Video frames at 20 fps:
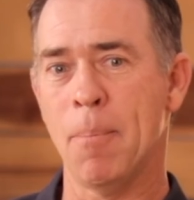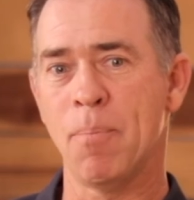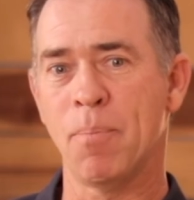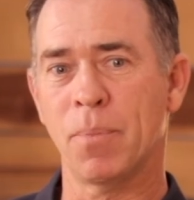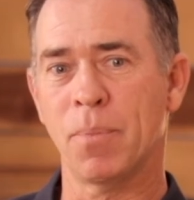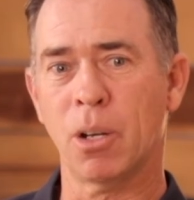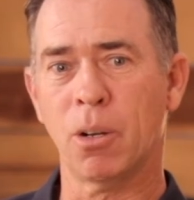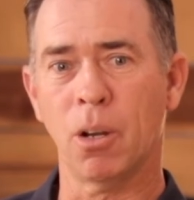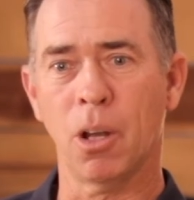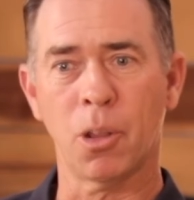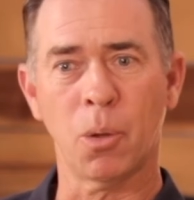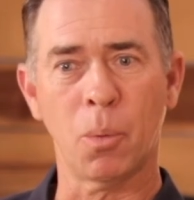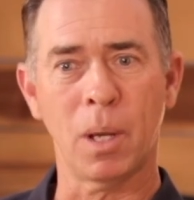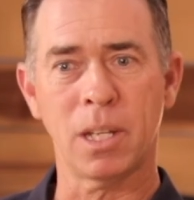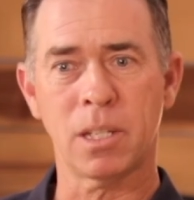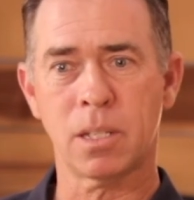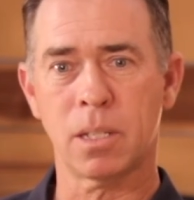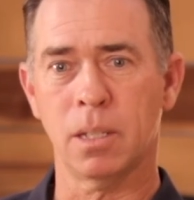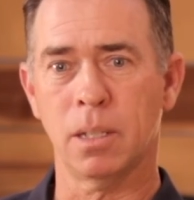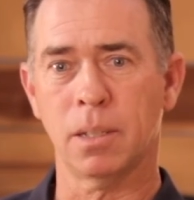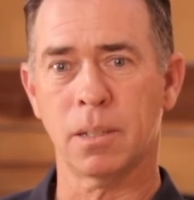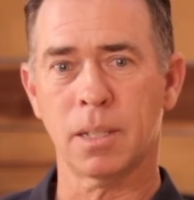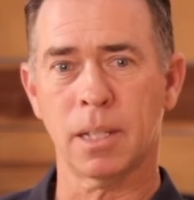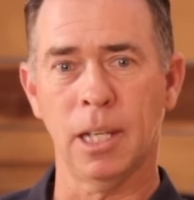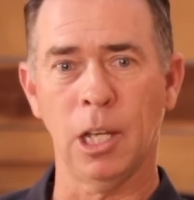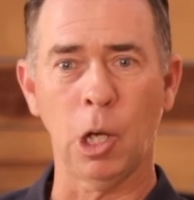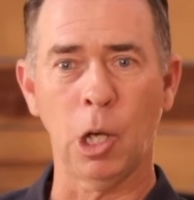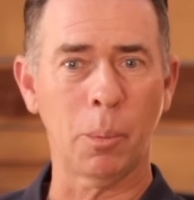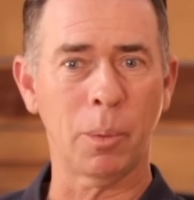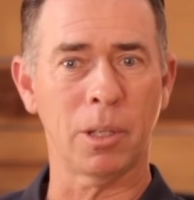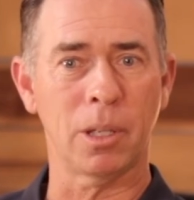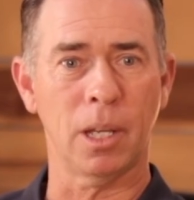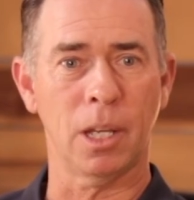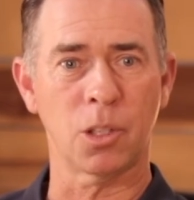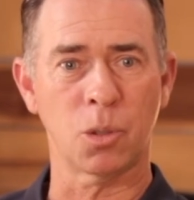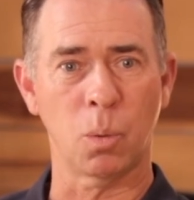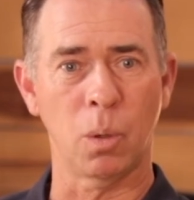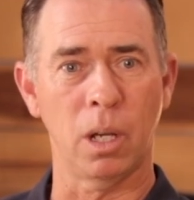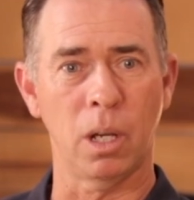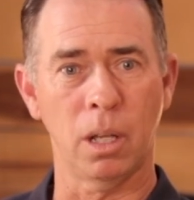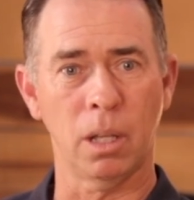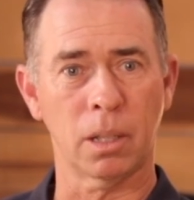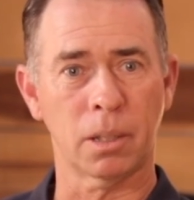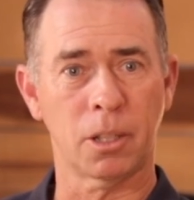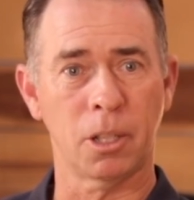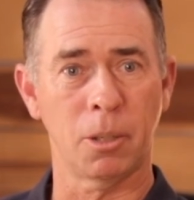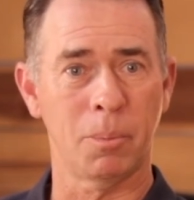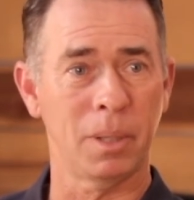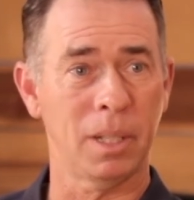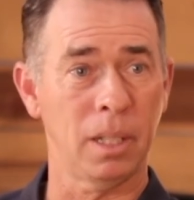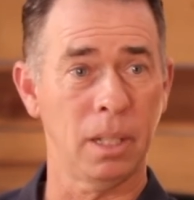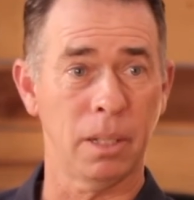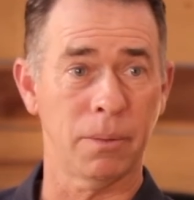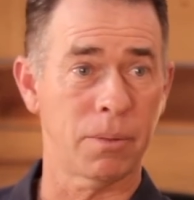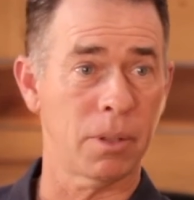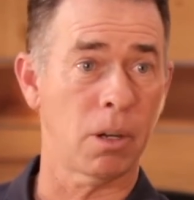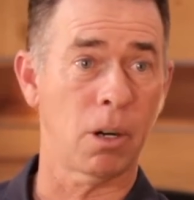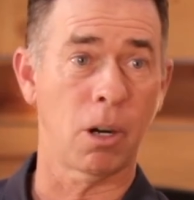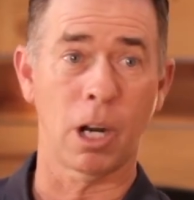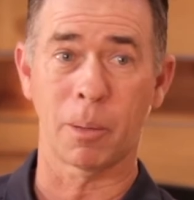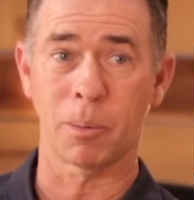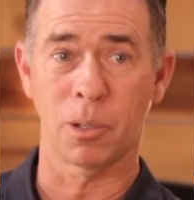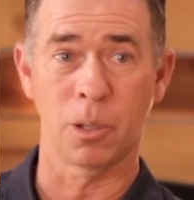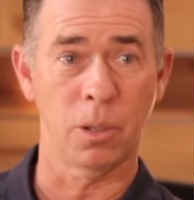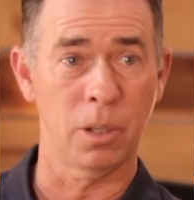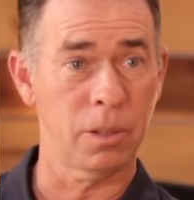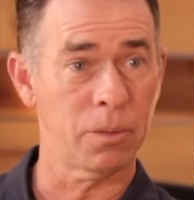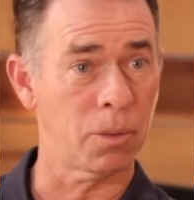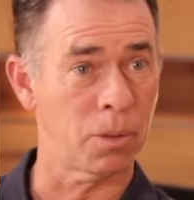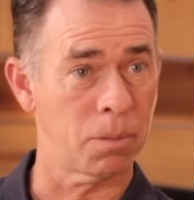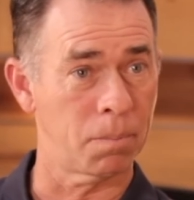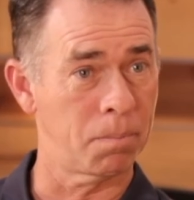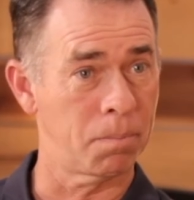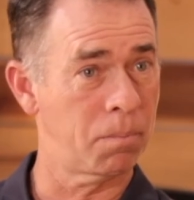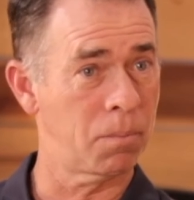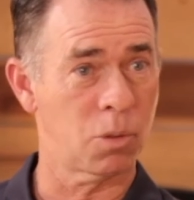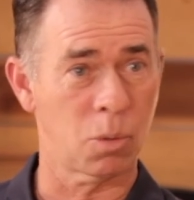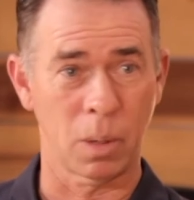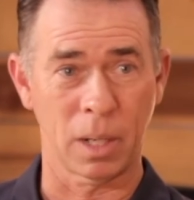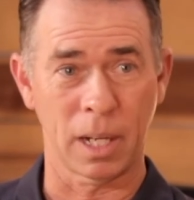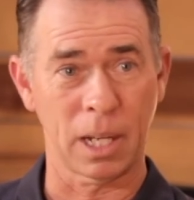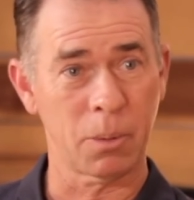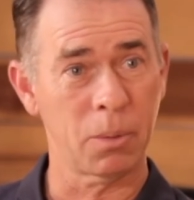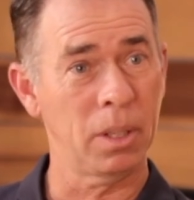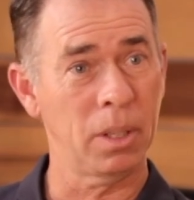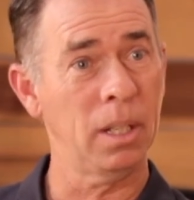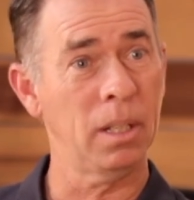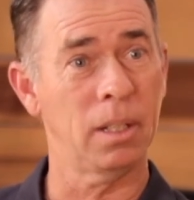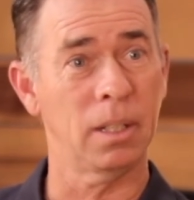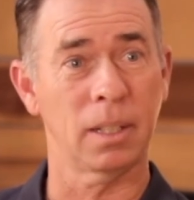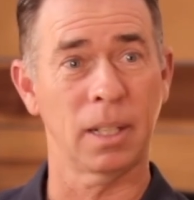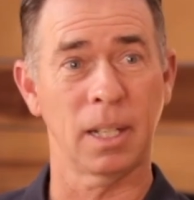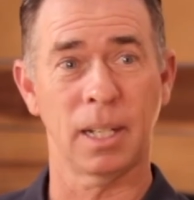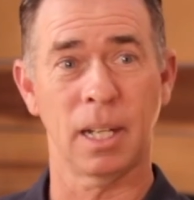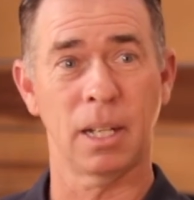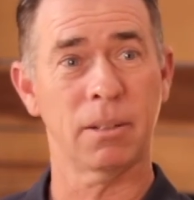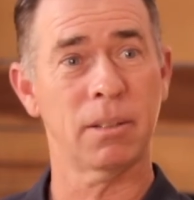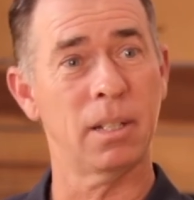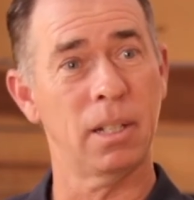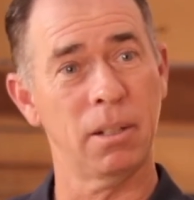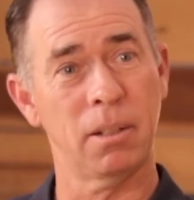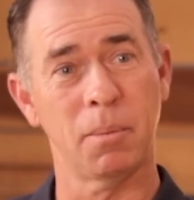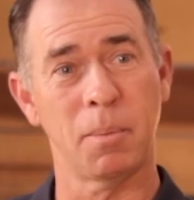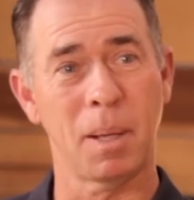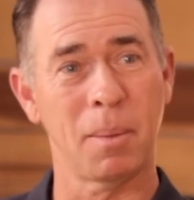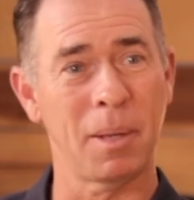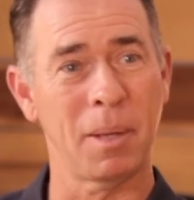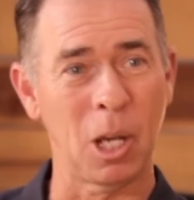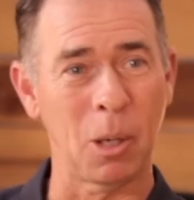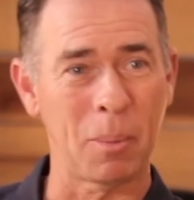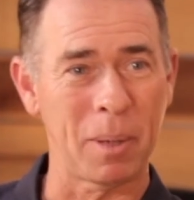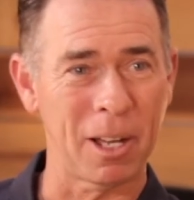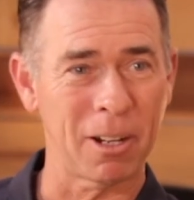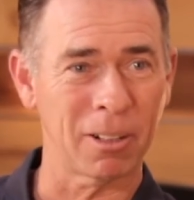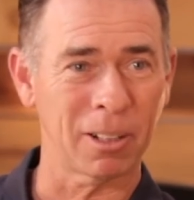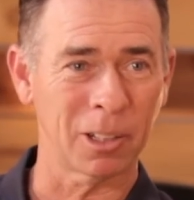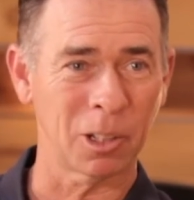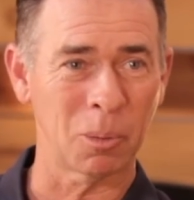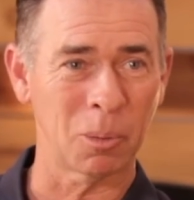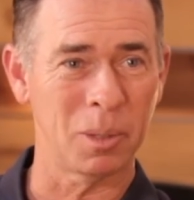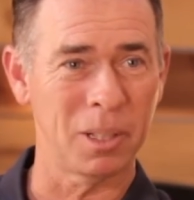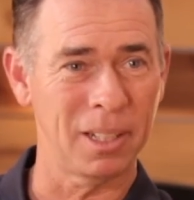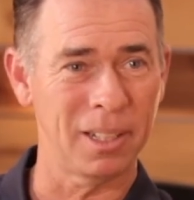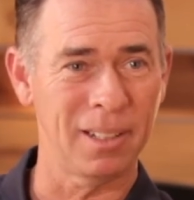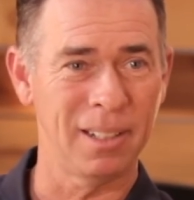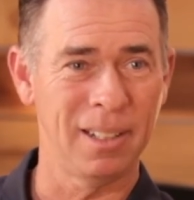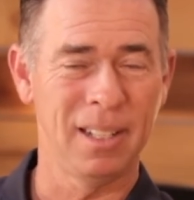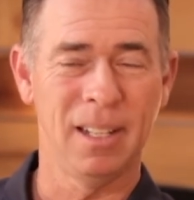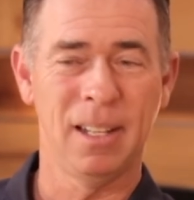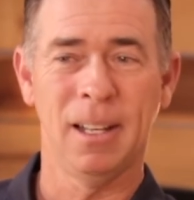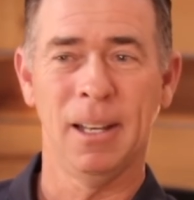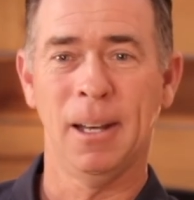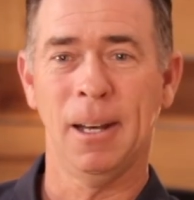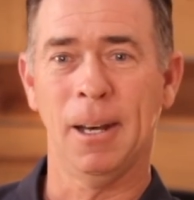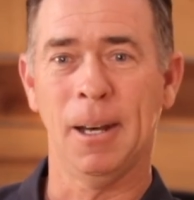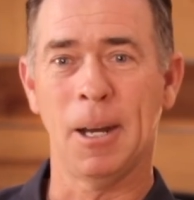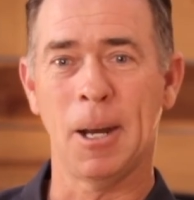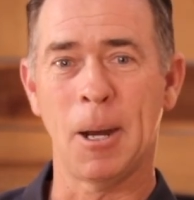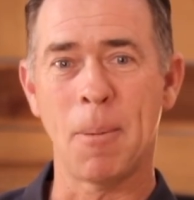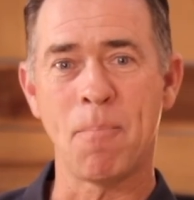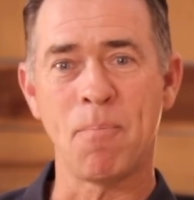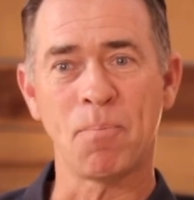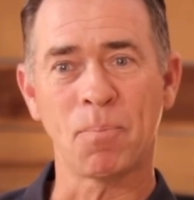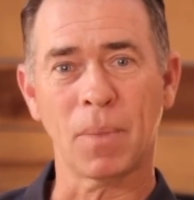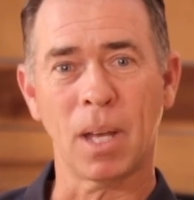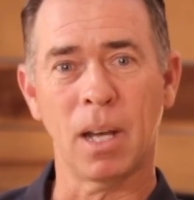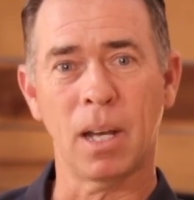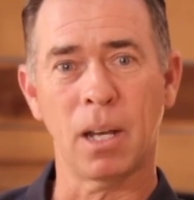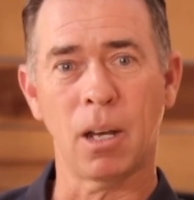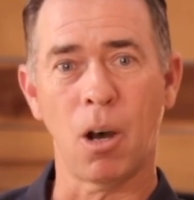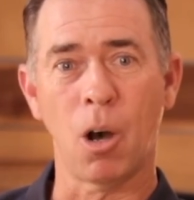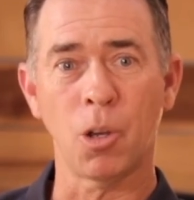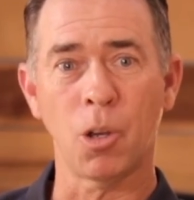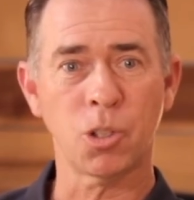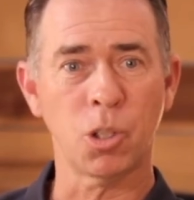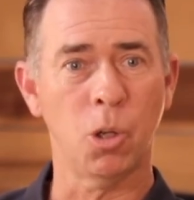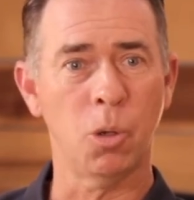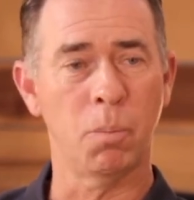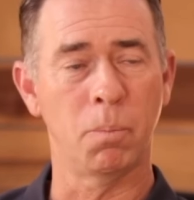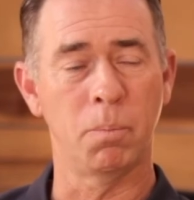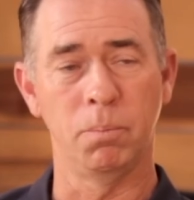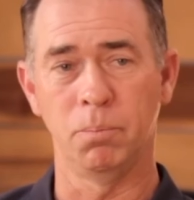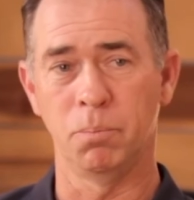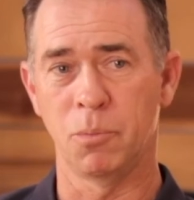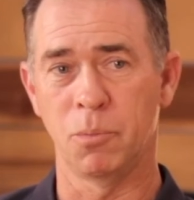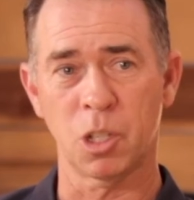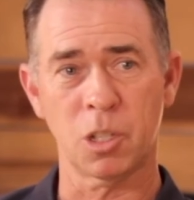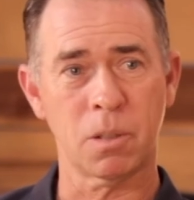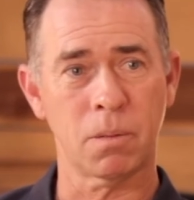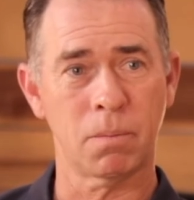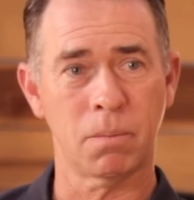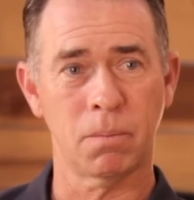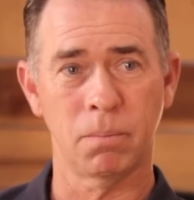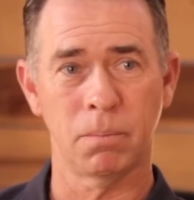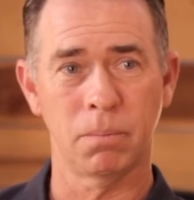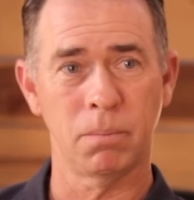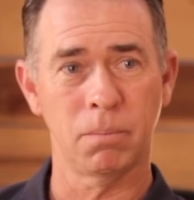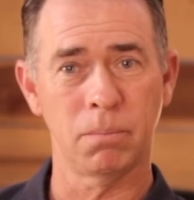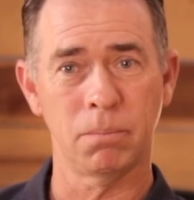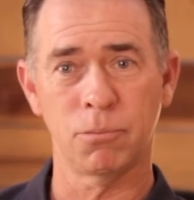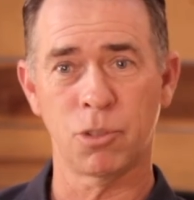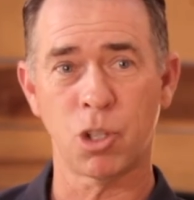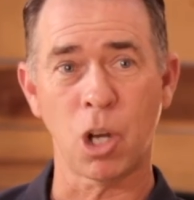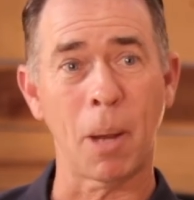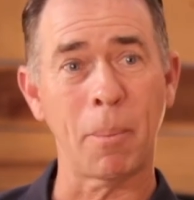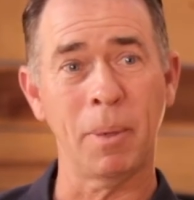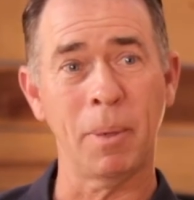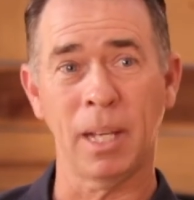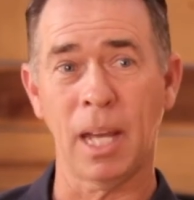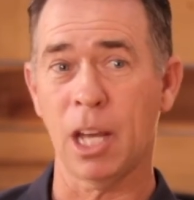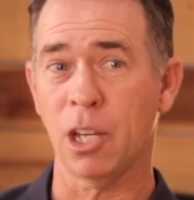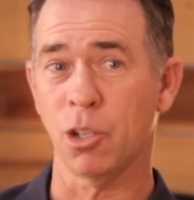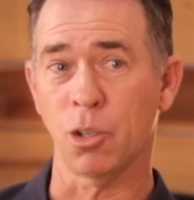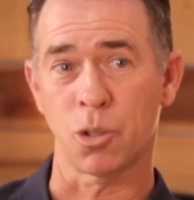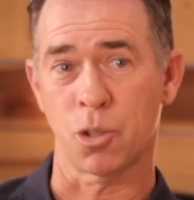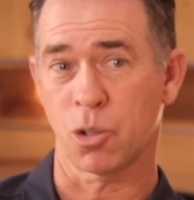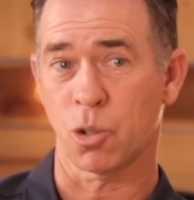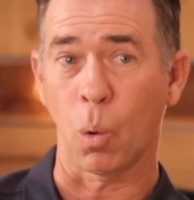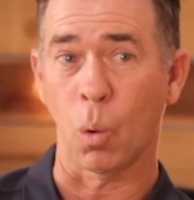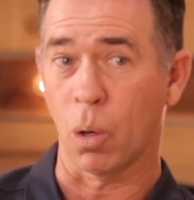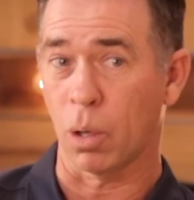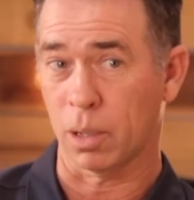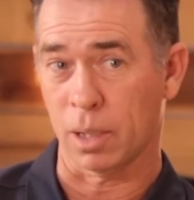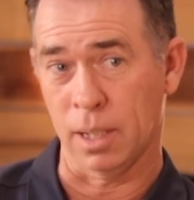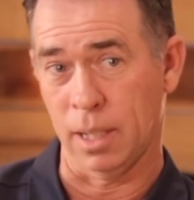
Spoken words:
There are other ways to help as well. It could be if there are opportunities for sweat equity to get out there and maybe help out a little bit. Also, just shopping at your store can